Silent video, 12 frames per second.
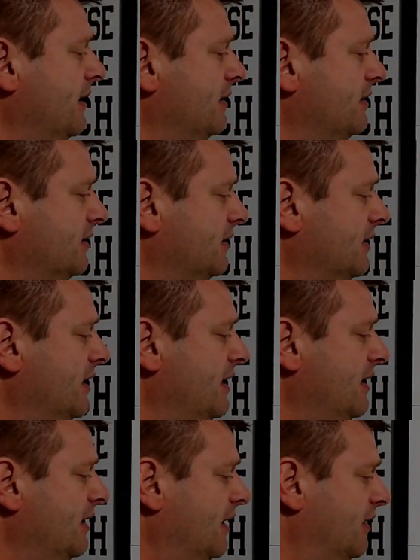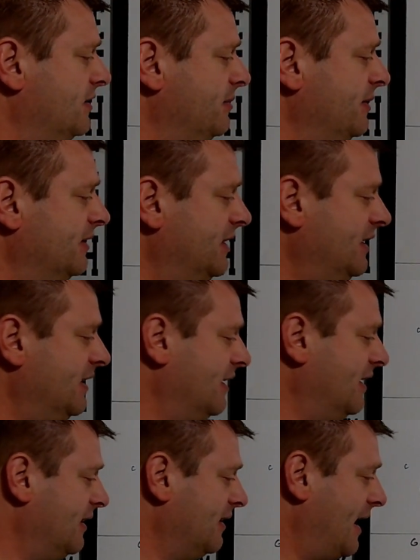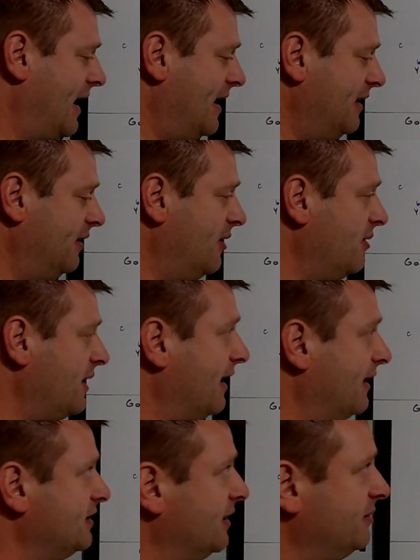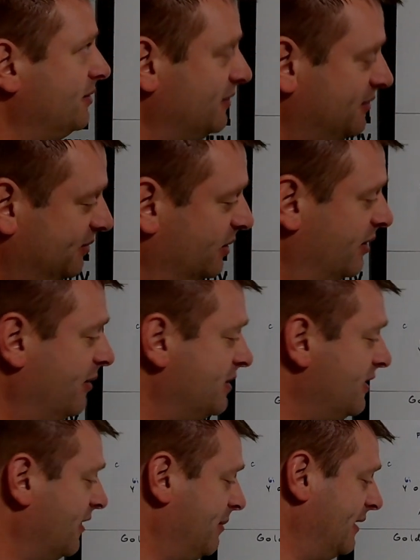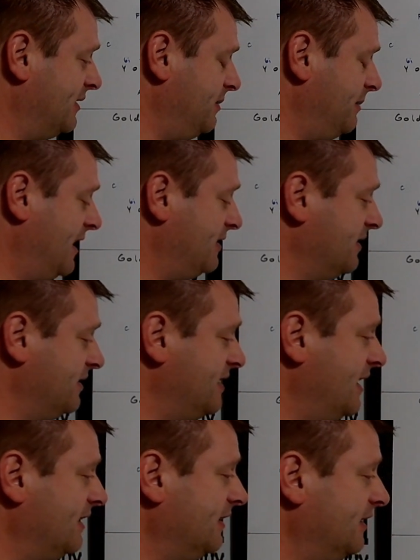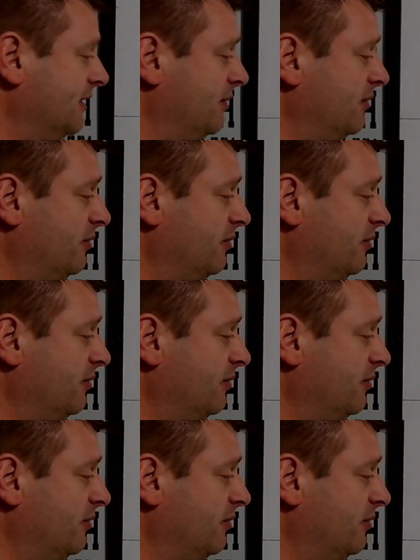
So ultimately, high-low concept, which we're going to talk about smash in a second here,